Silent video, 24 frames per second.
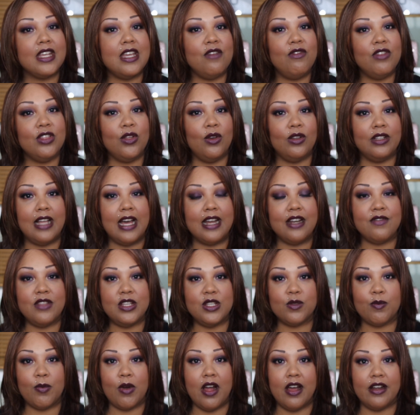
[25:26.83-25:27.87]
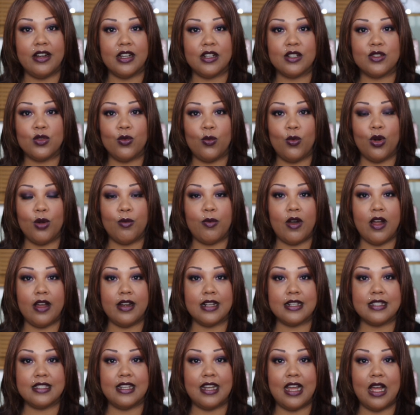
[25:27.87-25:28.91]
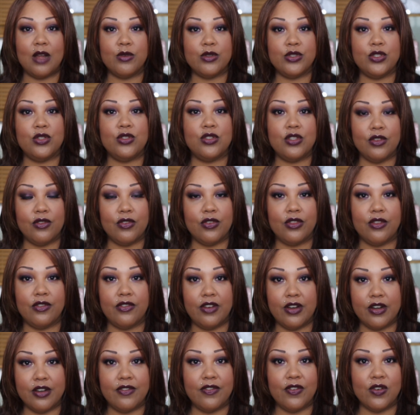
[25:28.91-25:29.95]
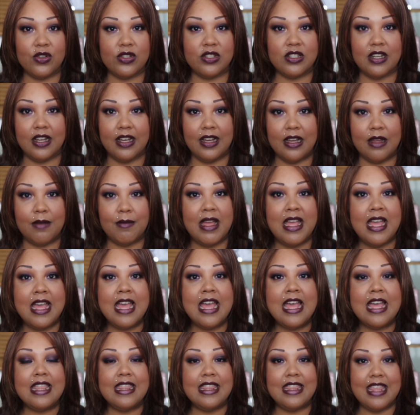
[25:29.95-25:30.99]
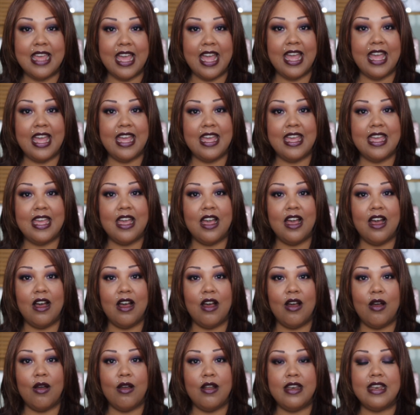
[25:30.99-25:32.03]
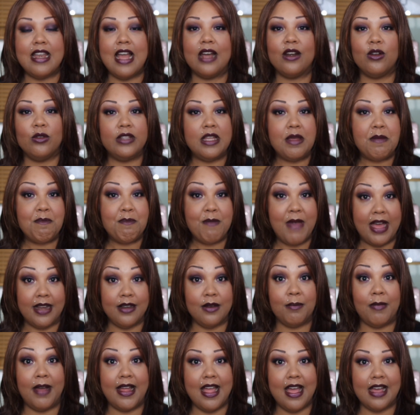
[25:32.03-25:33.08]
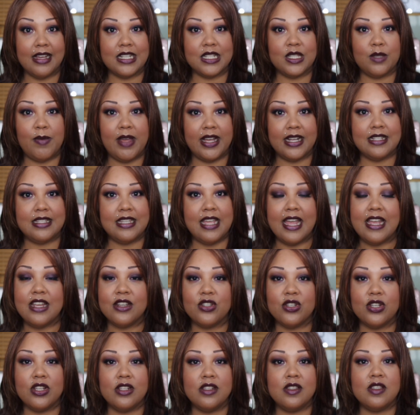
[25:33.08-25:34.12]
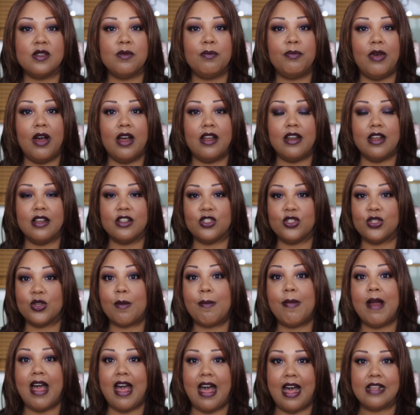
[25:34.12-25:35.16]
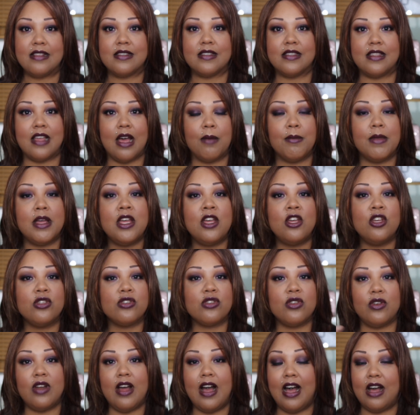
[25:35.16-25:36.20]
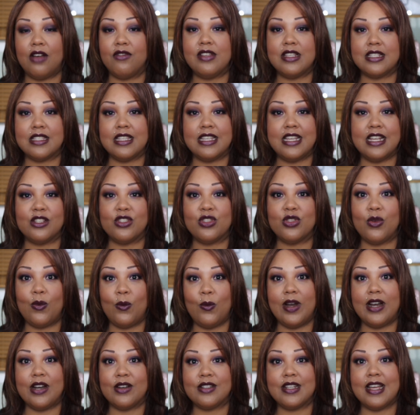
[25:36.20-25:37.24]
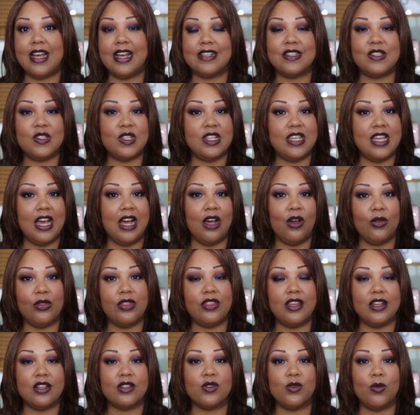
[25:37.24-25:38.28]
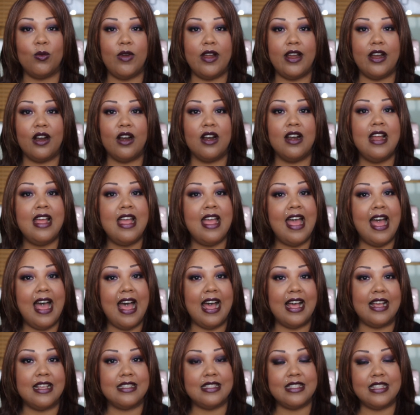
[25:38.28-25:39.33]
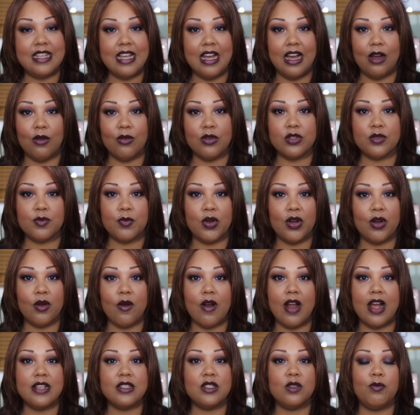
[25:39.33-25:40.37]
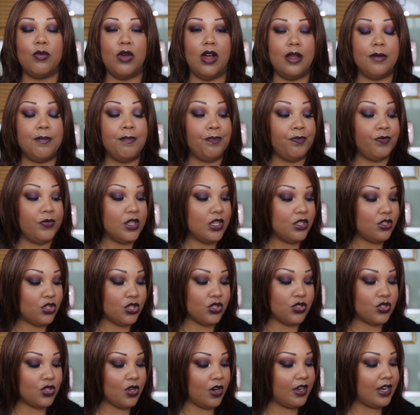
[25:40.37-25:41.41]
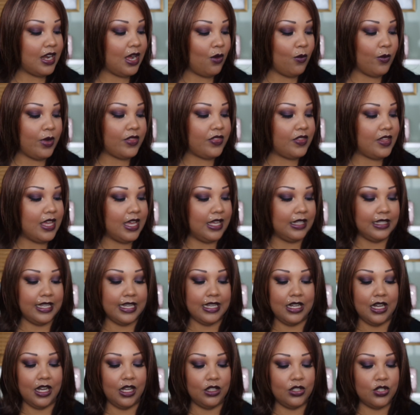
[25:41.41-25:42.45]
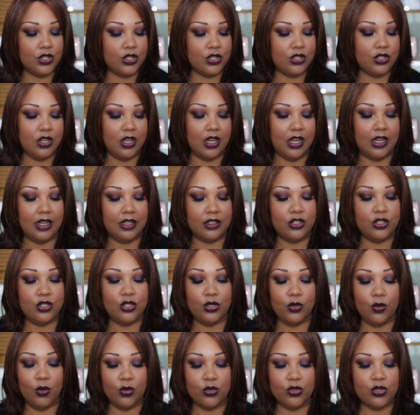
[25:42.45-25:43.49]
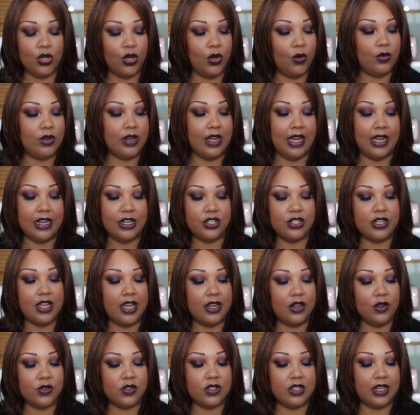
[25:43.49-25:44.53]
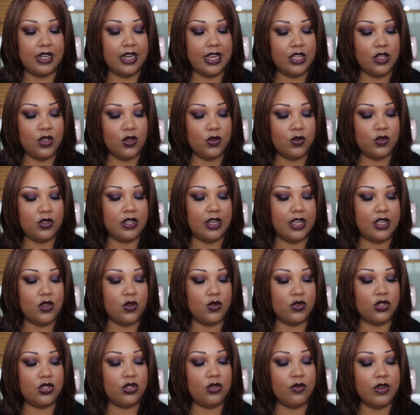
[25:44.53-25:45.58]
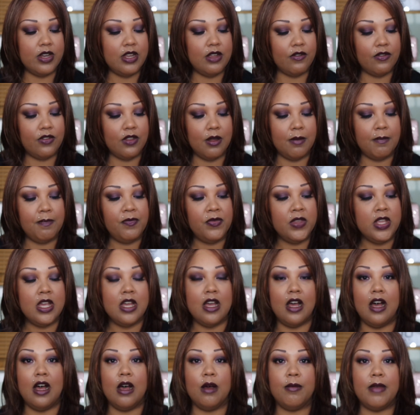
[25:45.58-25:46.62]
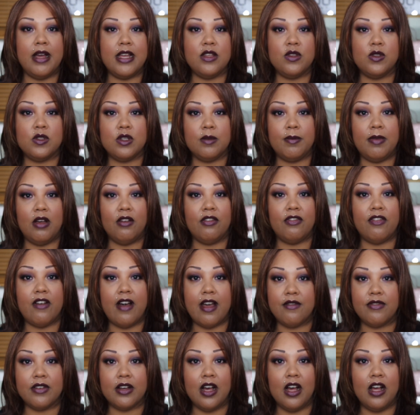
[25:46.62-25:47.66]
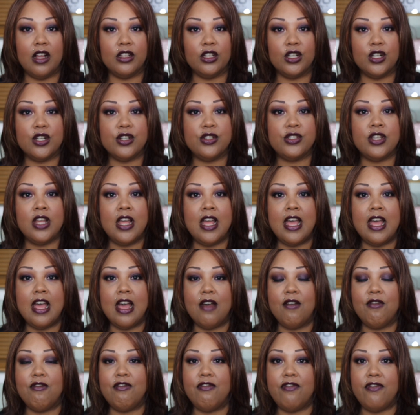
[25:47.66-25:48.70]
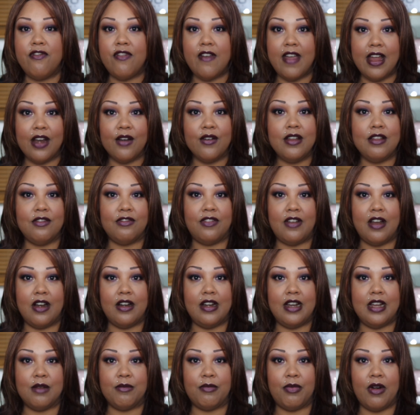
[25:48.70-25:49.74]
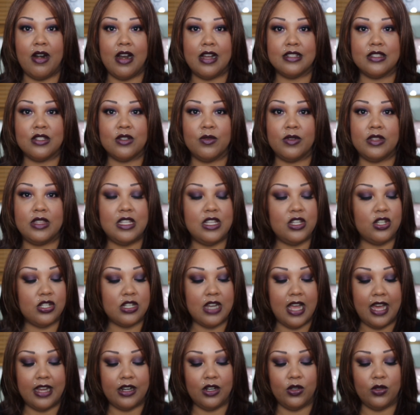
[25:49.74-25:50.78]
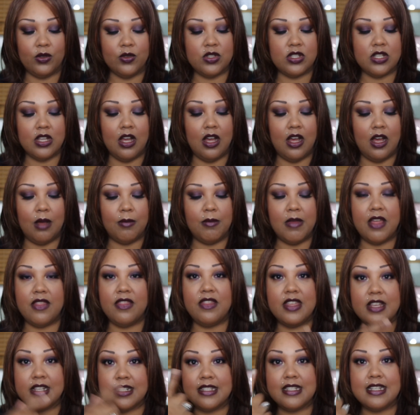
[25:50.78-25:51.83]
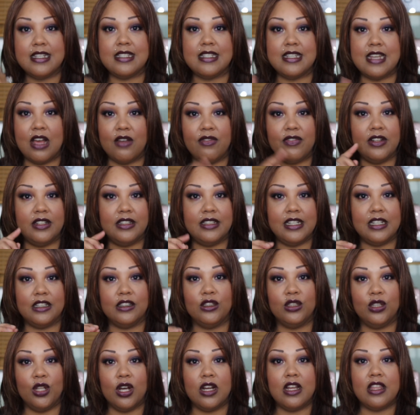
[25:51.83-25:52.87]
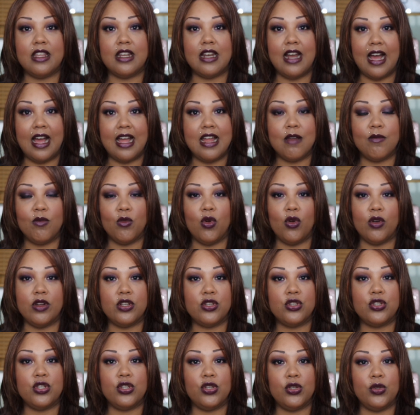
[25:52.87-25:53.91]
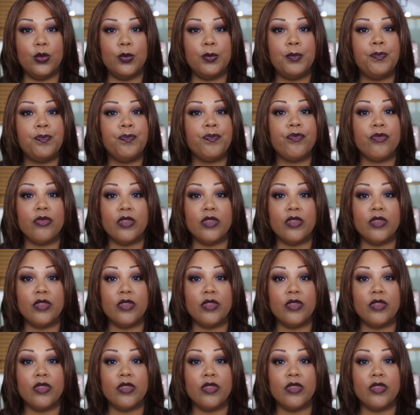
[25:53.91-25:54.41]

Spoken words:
even though a lot of these products were products that I was using for the very first time, they not only met my expectations, but surpassed them. So now obviously it's the wear test, see how things wear as the hours progress. But to start out with, the LA Color duotone eyeshadows that I used 3 of them. I used about 5 colors. Very, very impressed with these shadows. This is definitely a look that I am going to